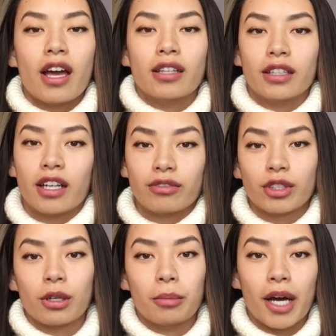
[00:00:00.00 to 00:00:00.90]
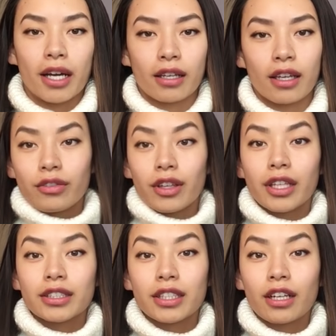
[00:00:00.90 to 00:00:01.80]
And then I have to go back. For
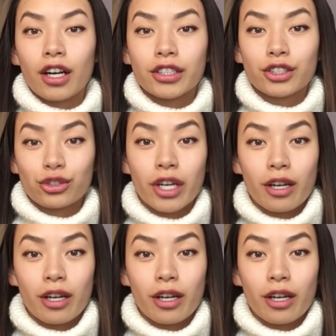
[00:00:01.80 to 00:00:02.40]
things that are straight